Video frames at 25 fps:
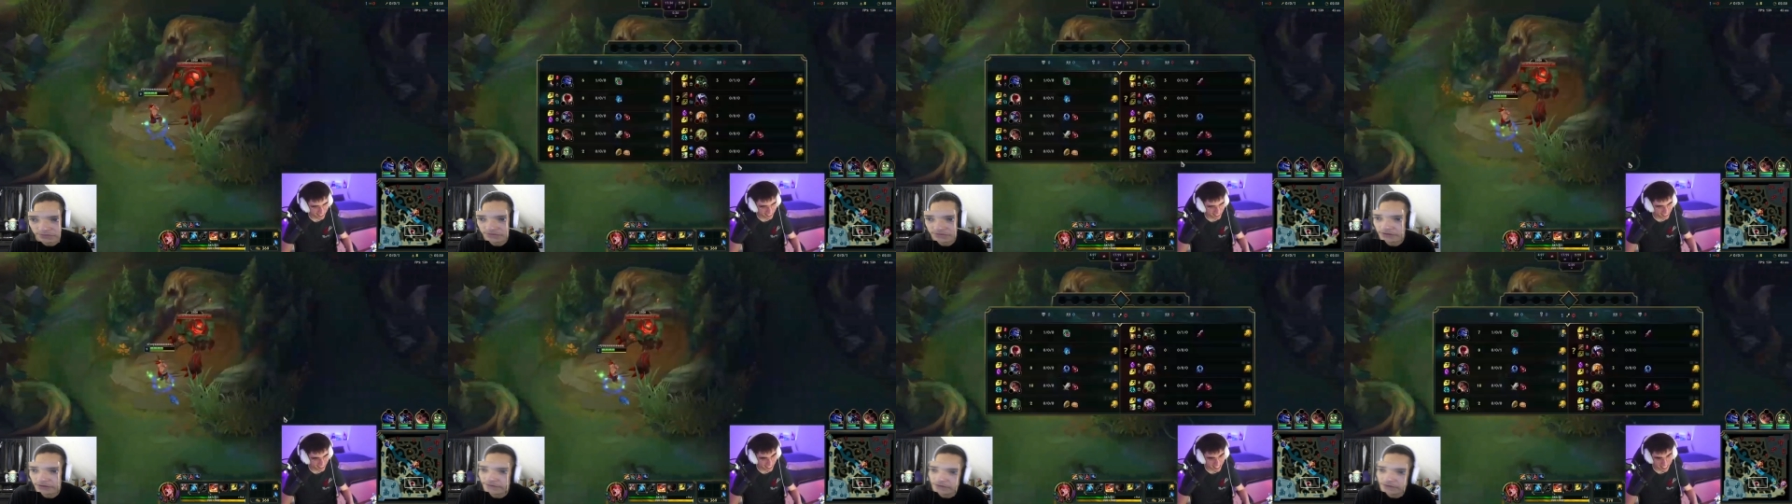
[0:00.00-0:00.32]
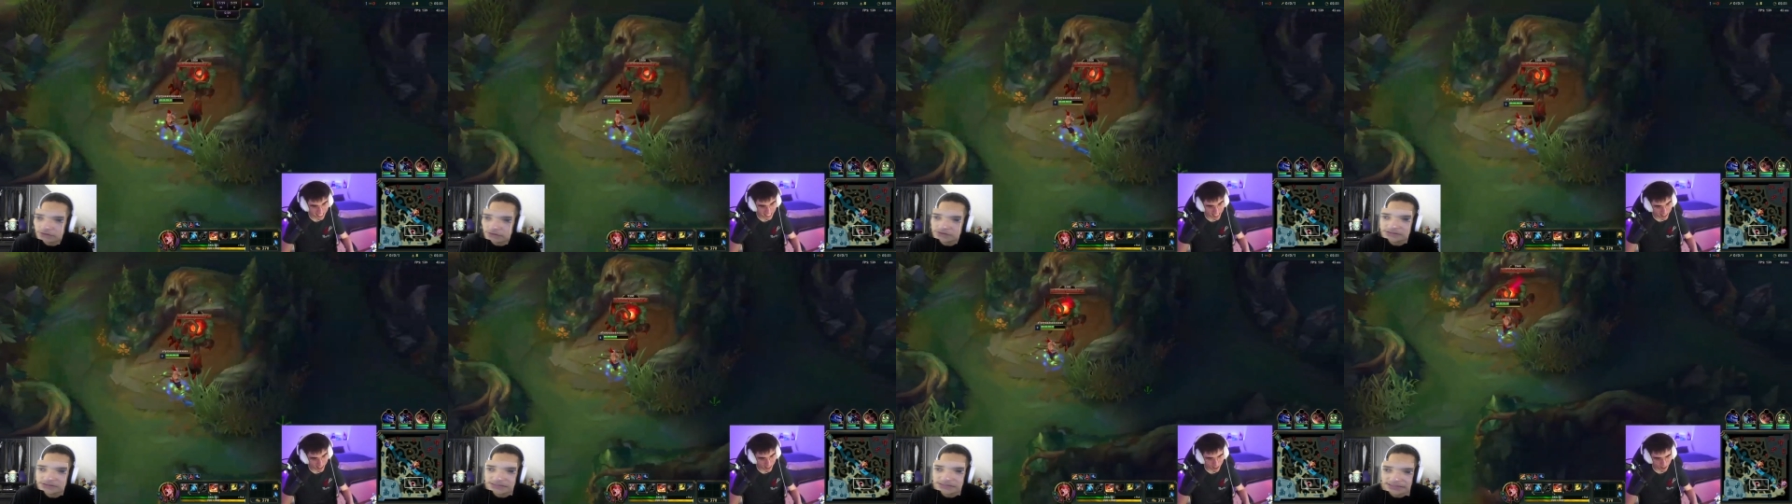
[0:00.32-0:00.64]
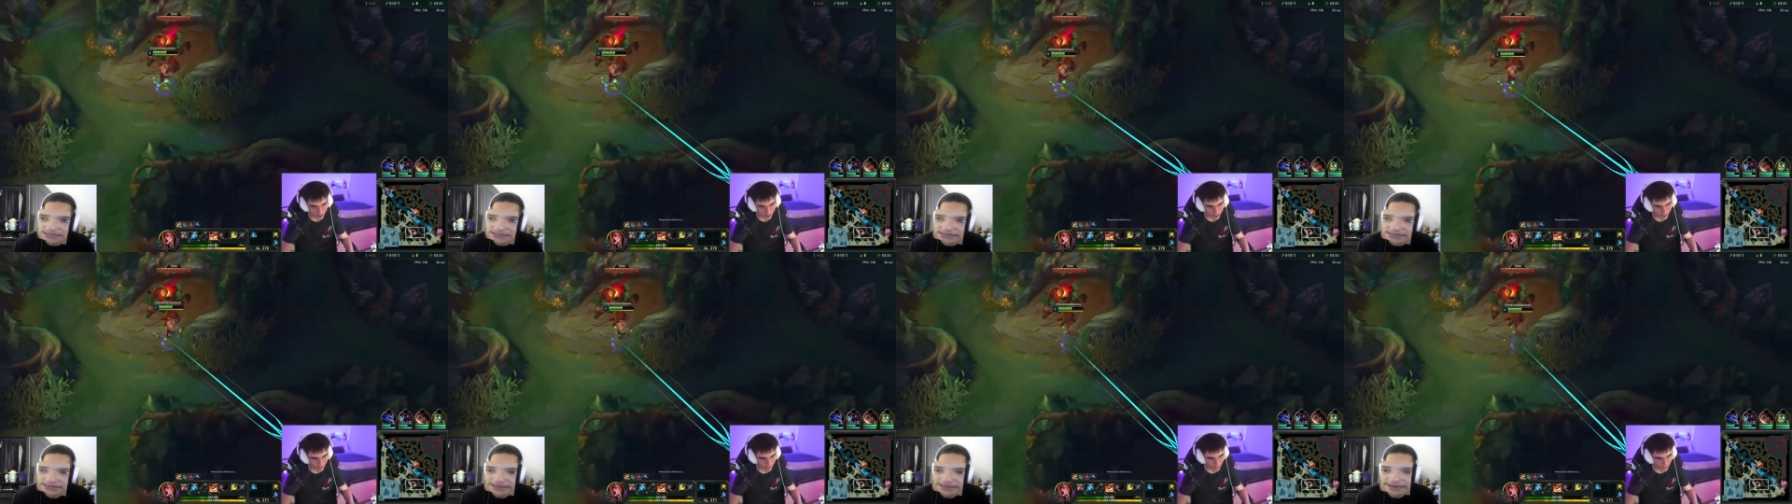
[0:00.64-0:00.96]
So if you
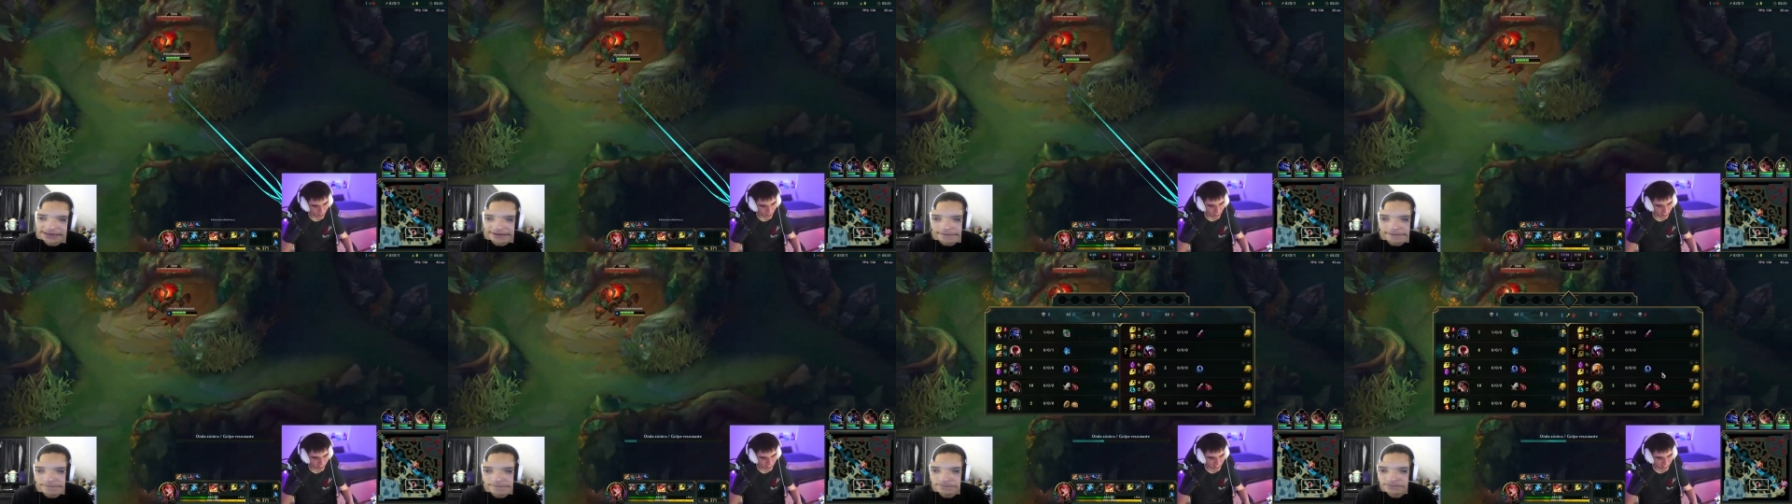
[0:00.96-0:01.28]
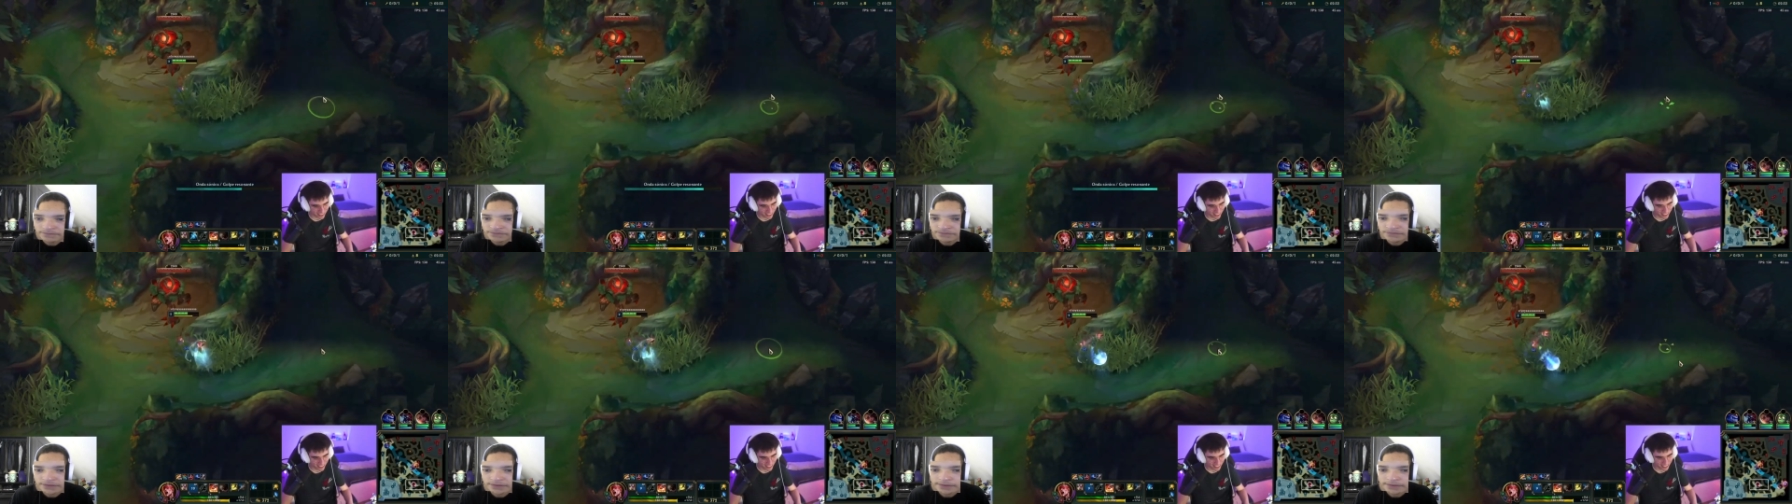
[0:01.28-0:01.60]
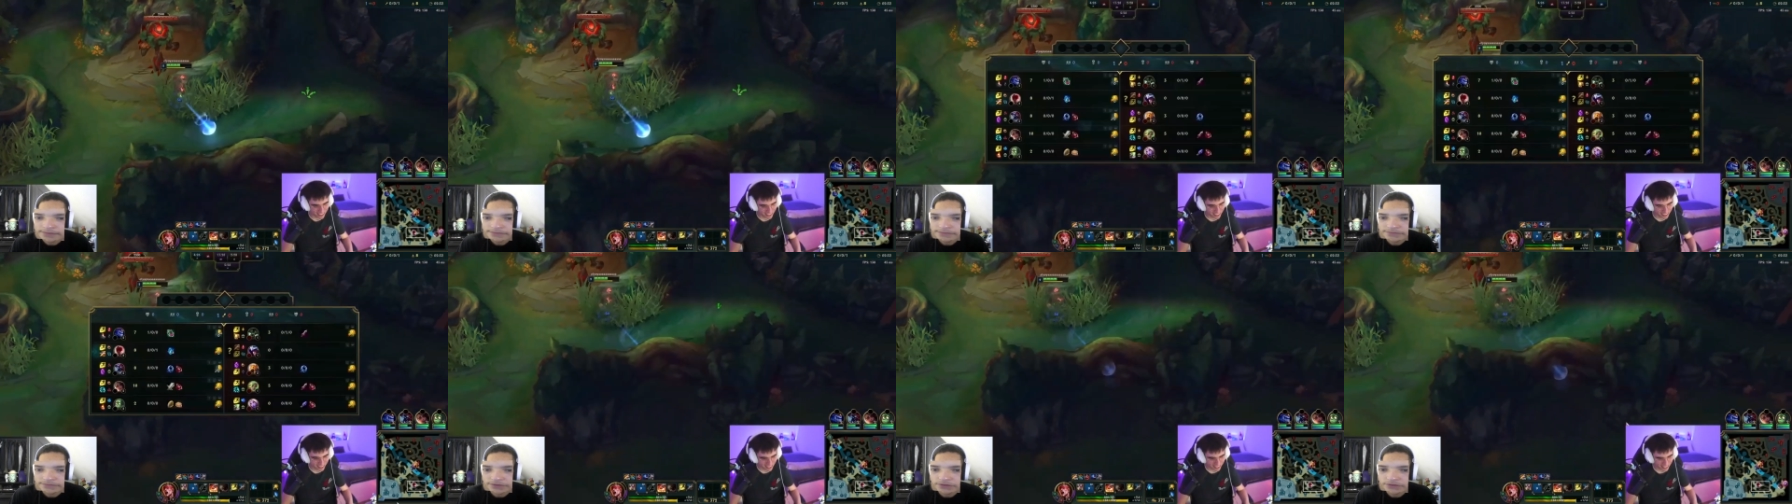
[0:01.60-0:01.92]
see there
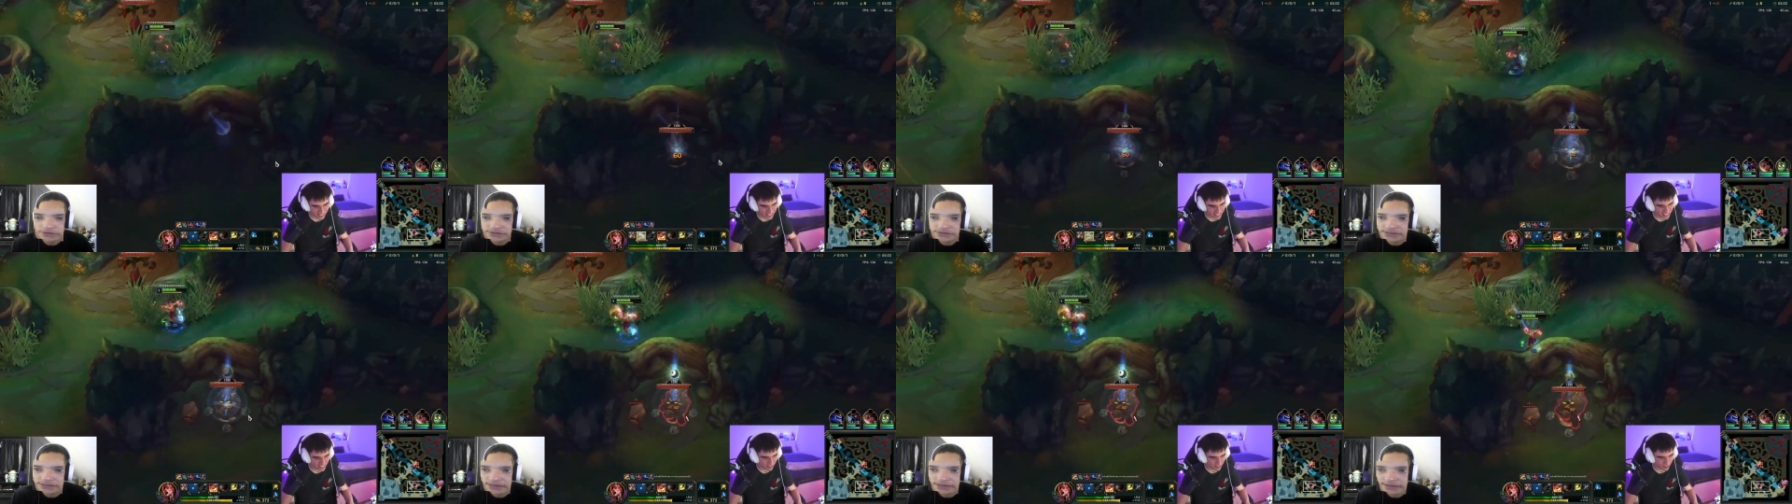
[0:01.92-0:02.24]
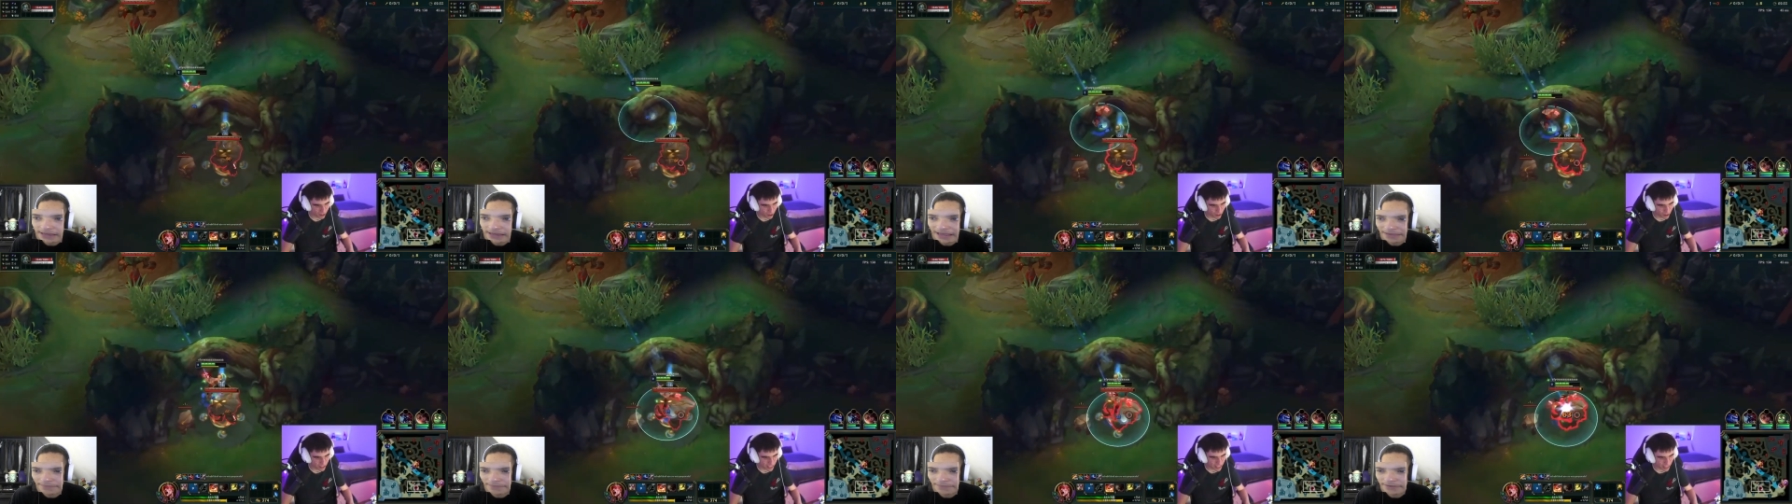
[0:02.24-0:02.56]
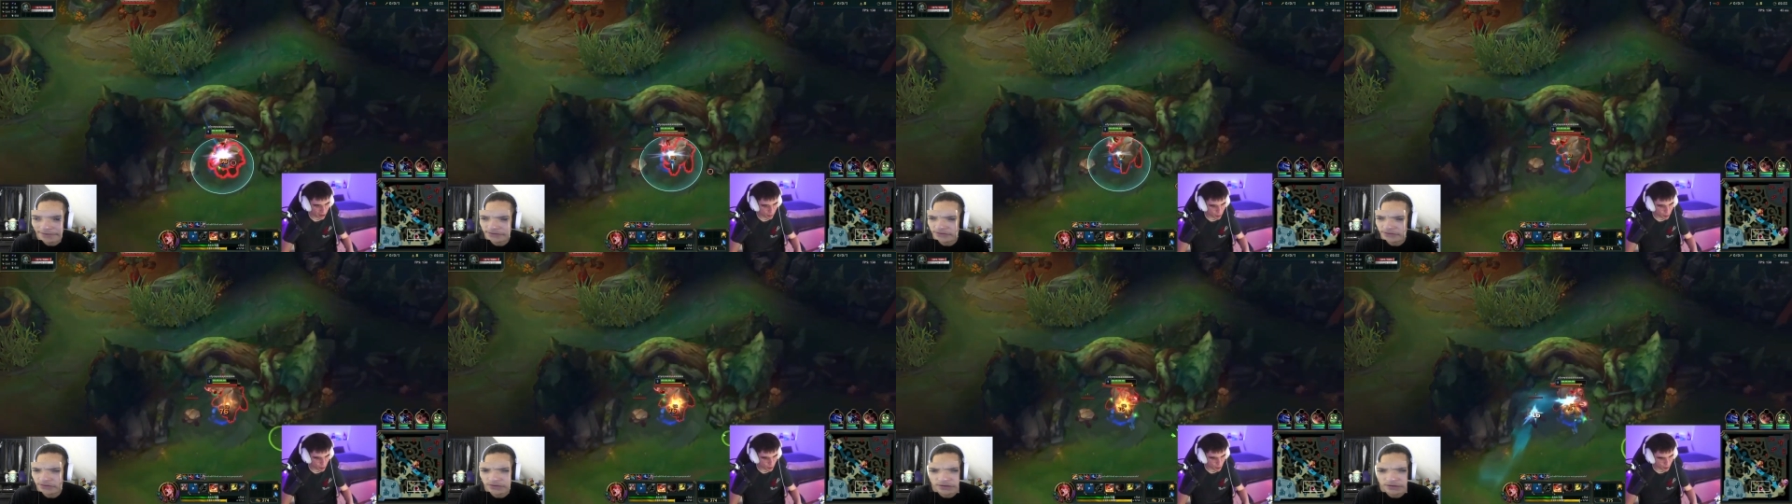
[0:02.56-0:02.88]
using getting,
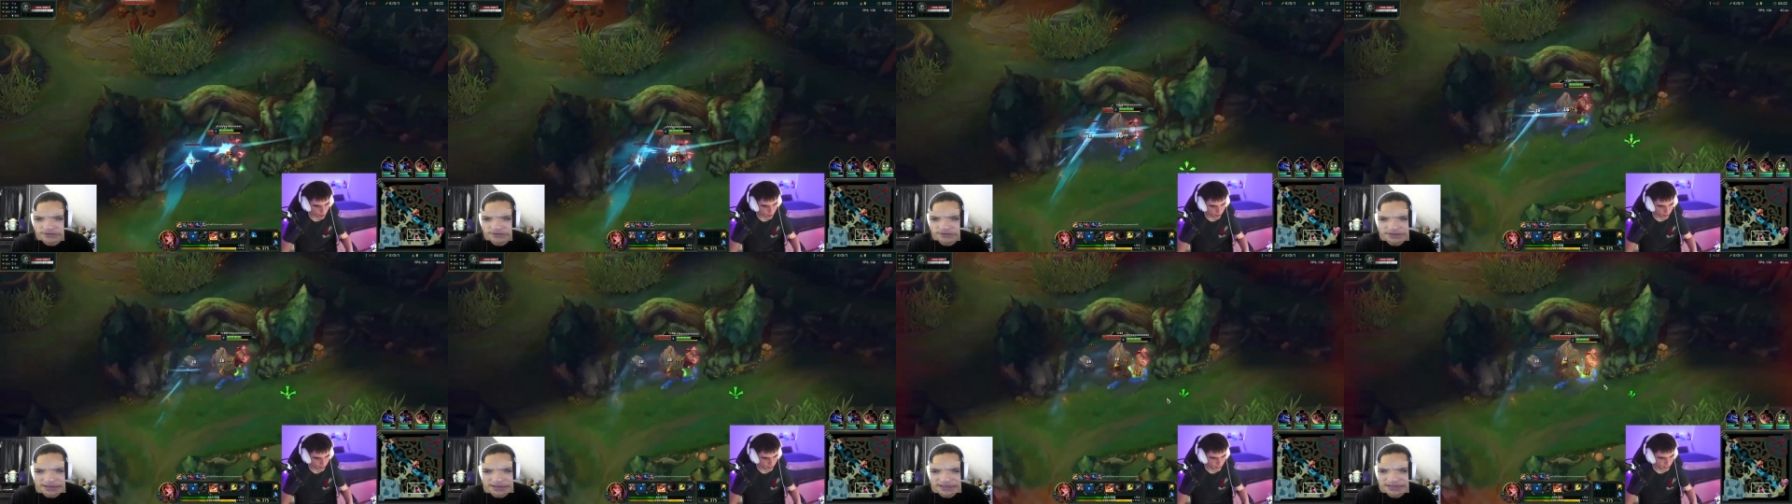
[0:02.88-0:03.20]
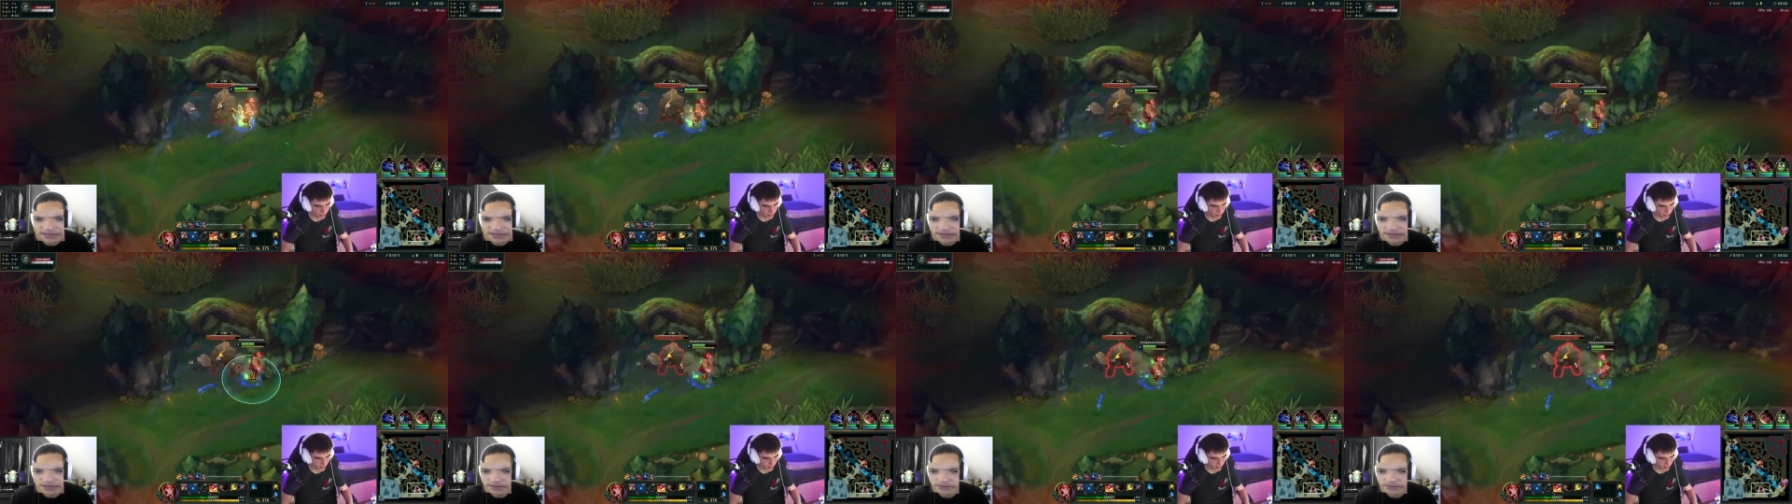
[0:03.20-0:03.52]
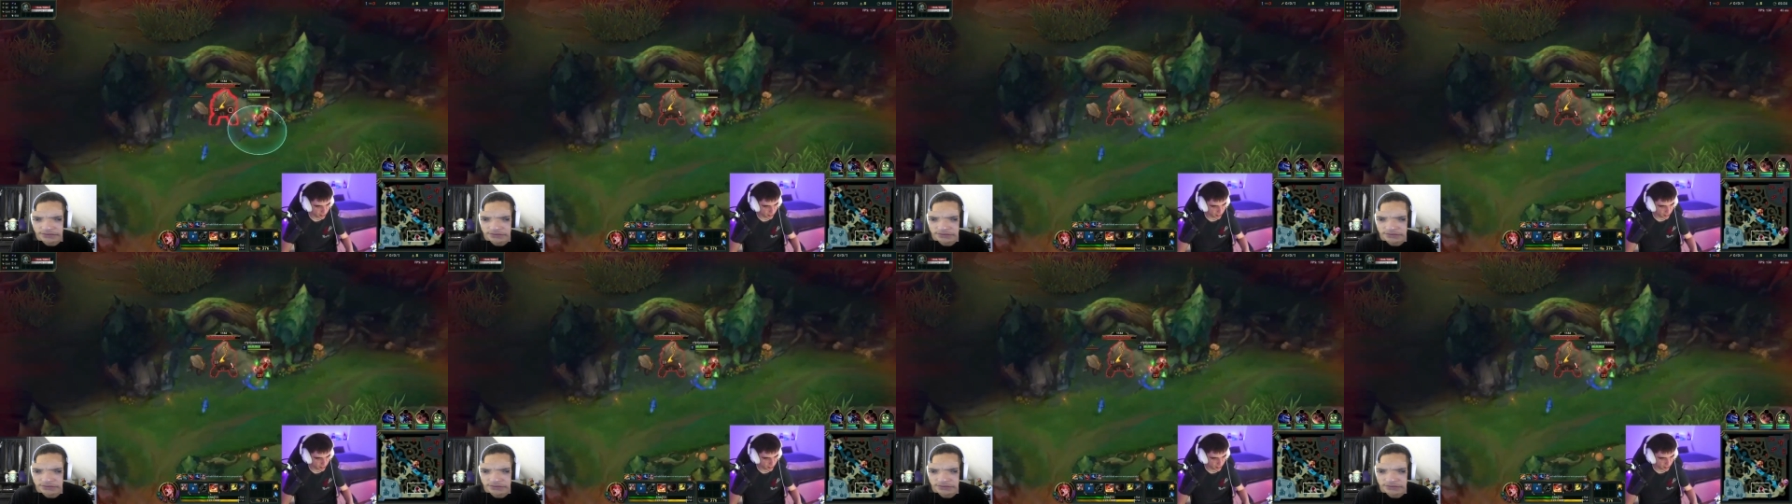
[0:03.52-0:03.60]
dude, okay,